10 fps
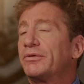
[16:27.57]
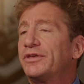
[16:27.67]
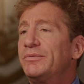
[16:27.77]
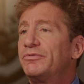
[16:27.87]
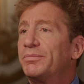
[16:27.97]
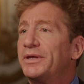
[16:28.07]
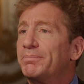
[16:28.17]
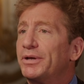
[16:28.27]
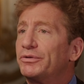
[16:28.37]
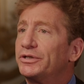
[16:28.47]
there seems to be
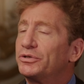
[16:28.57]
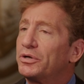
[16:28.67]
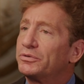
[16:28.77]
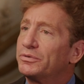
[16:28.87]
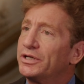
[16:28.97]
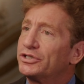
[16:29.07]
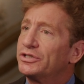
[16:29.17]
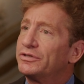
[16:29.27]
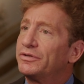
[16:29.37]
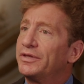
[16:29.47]
a built-in
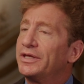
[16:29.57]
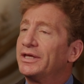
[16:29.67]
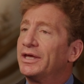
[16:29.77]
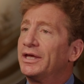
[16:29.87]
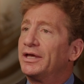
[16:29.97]
contradiction to the